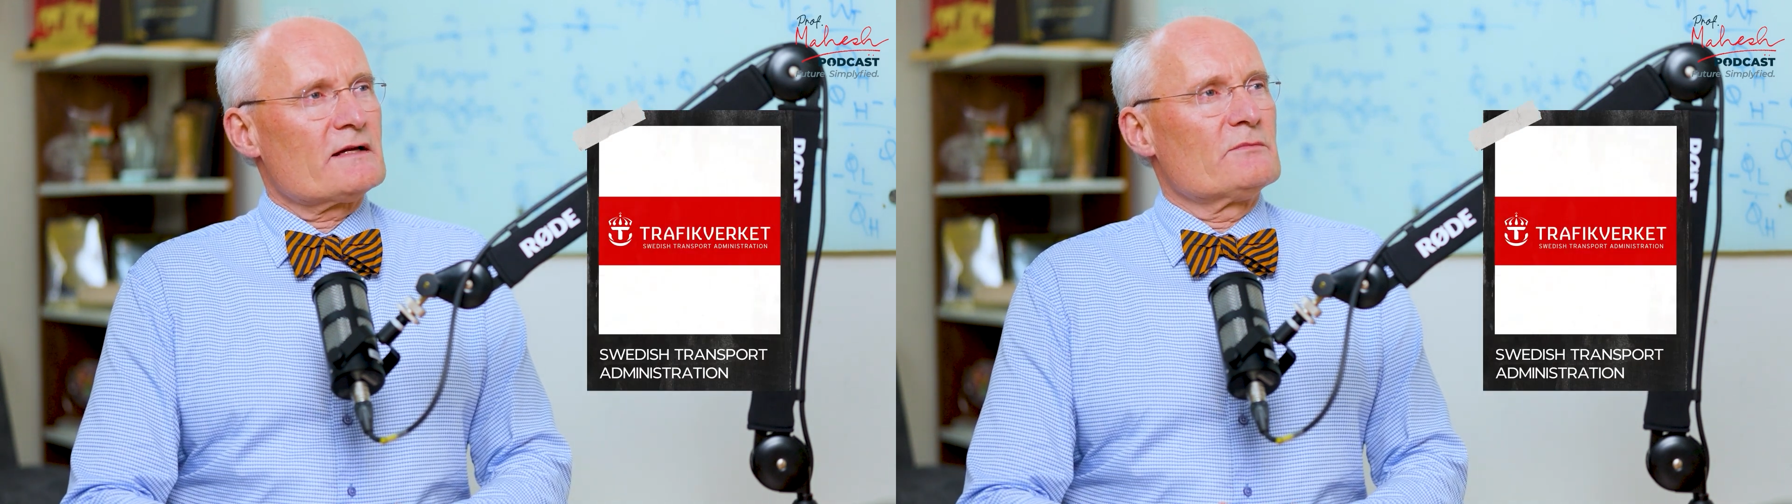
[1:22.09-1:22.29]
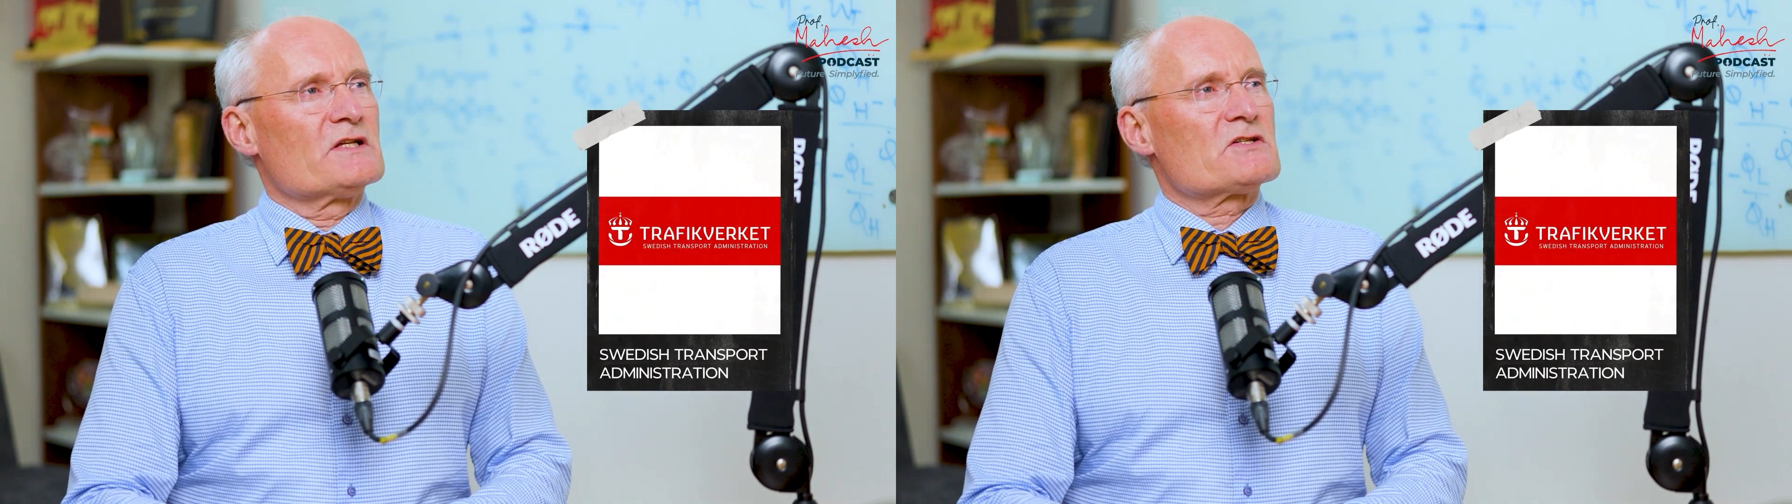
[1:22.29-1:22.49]

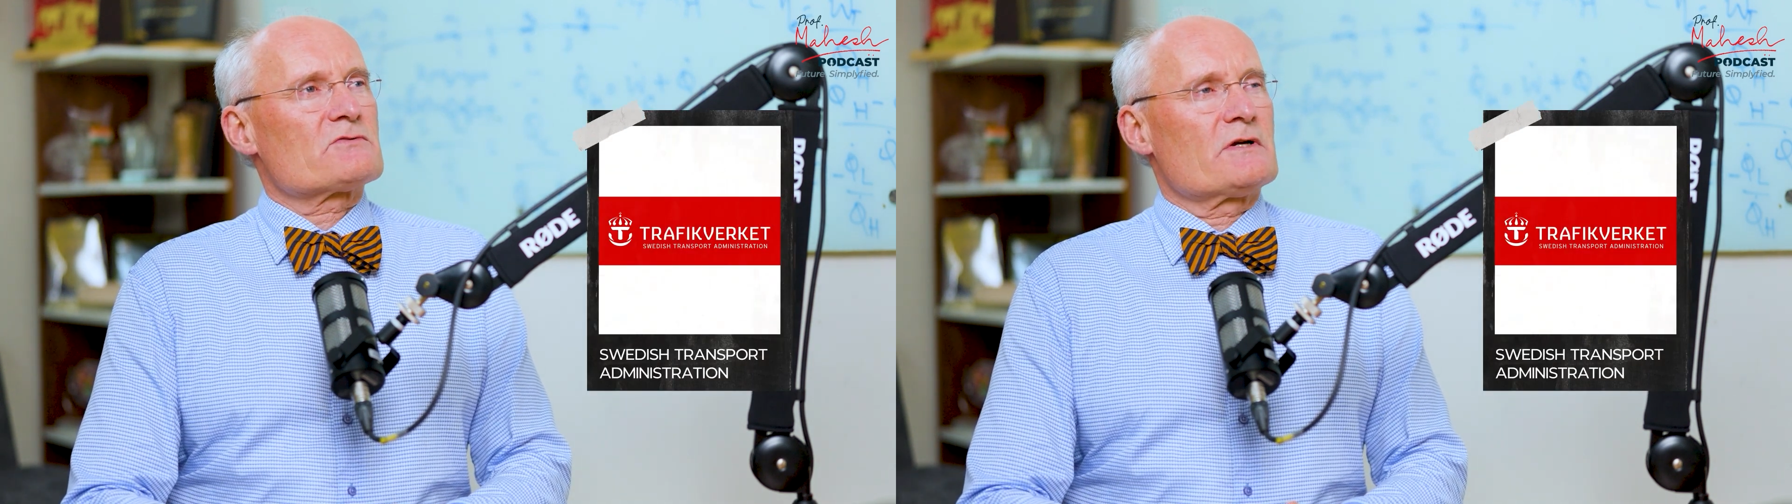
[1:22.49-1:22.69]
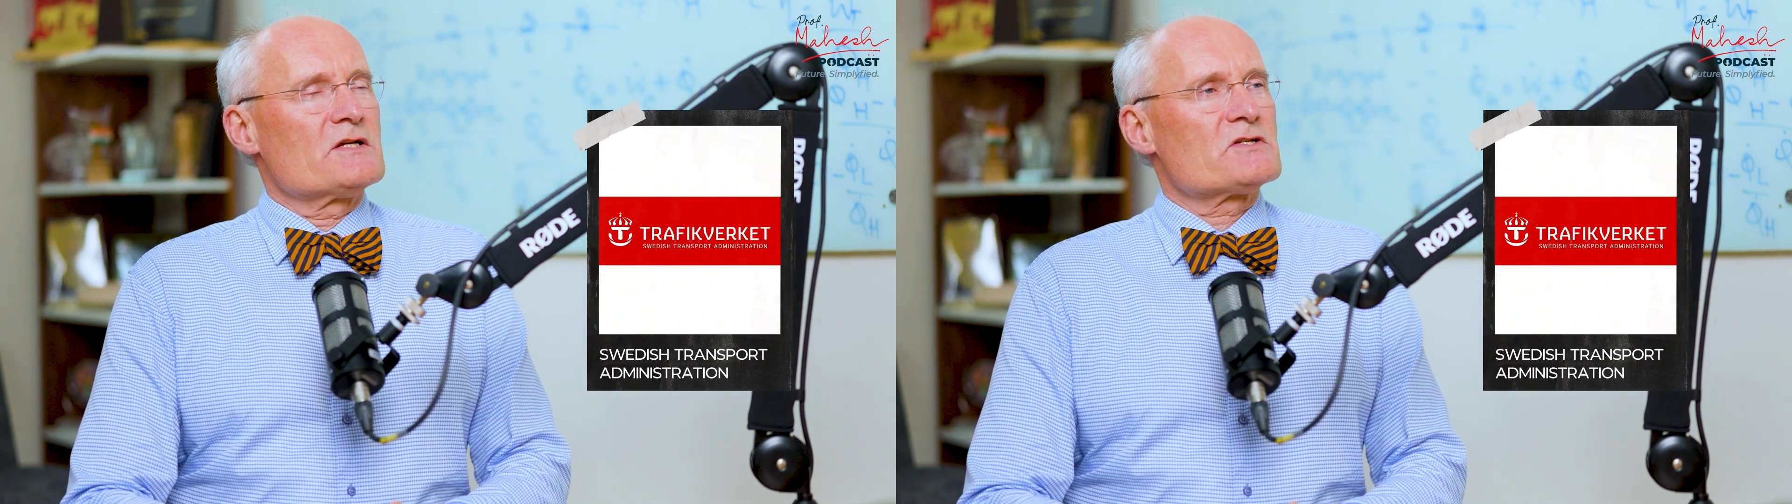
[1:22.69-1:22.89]

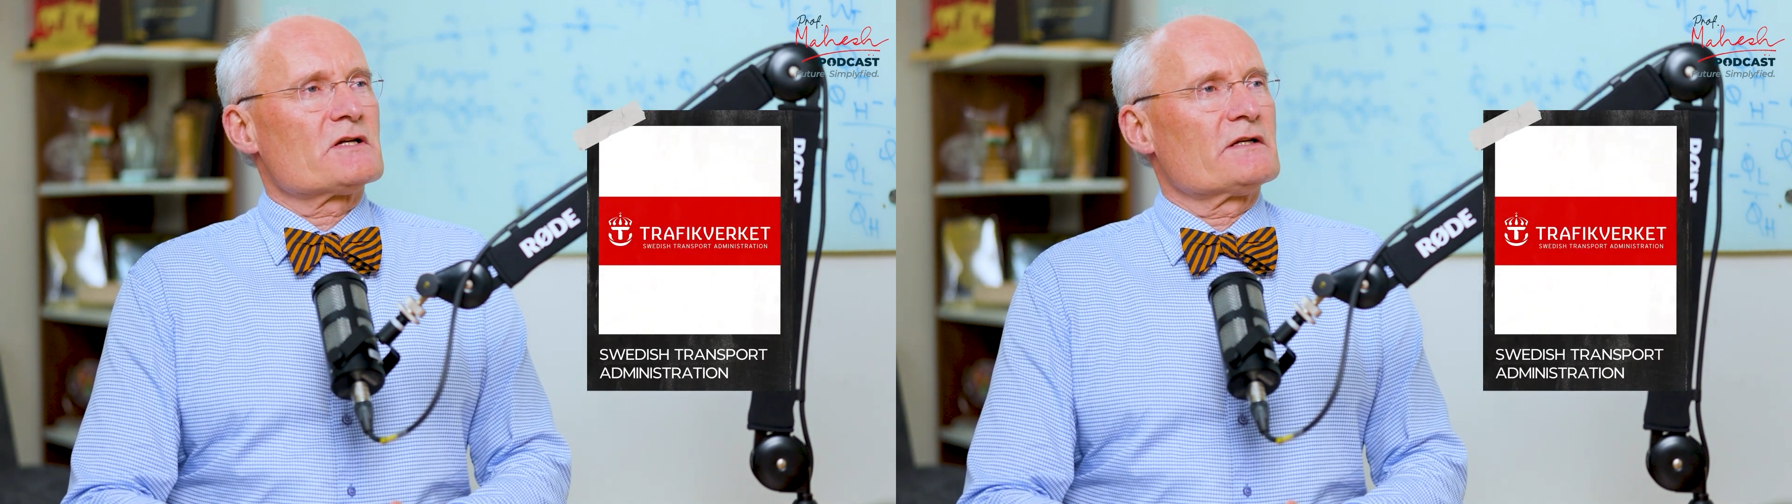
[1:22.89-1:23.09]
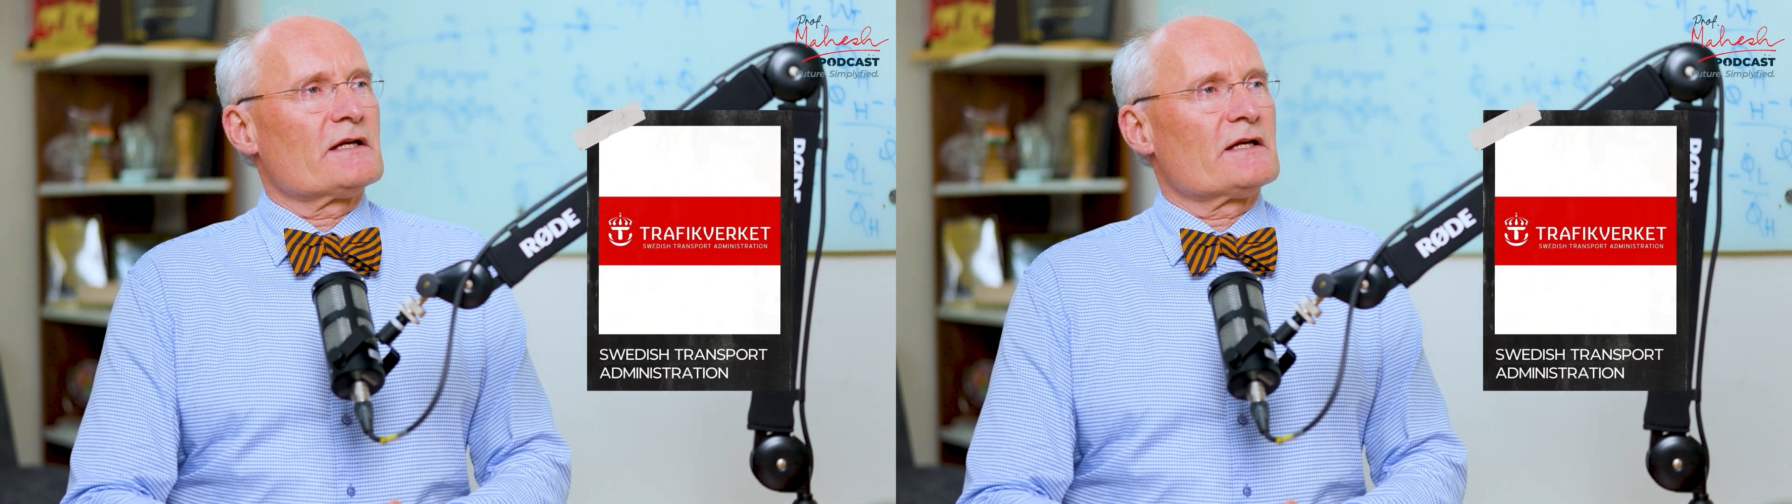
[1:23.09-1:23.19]
Administration,